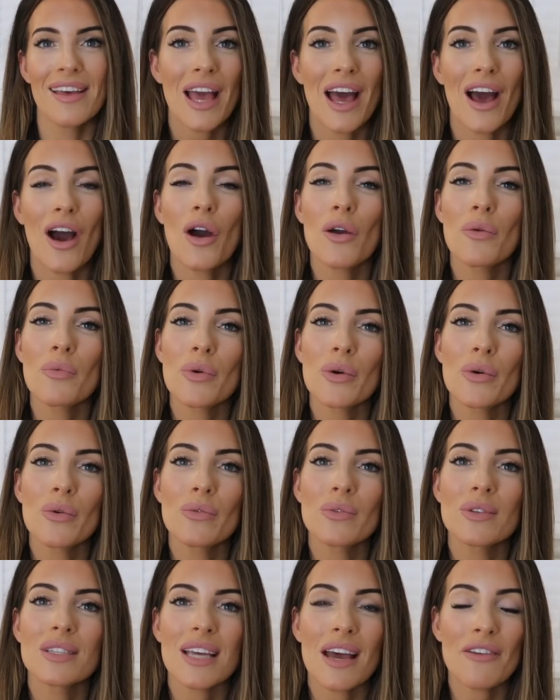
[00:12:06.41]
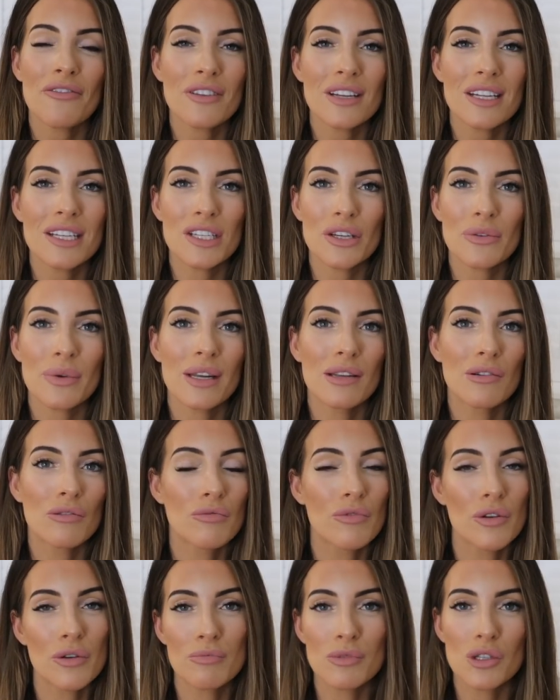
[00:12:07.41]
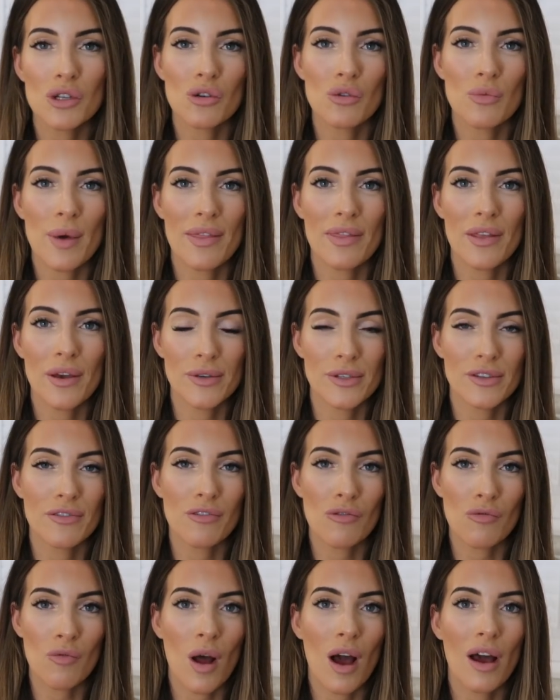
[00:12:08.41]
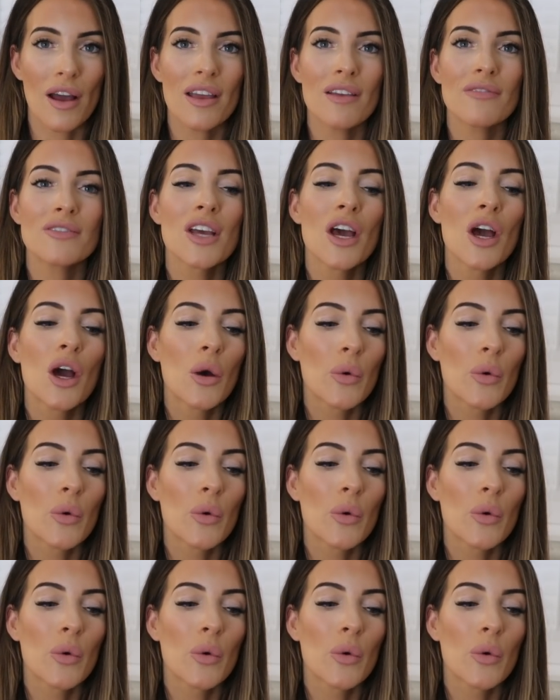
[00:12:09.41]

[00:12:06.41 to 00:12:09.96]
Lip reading: Yeah, I will definitely do a little room tour when those have arrived.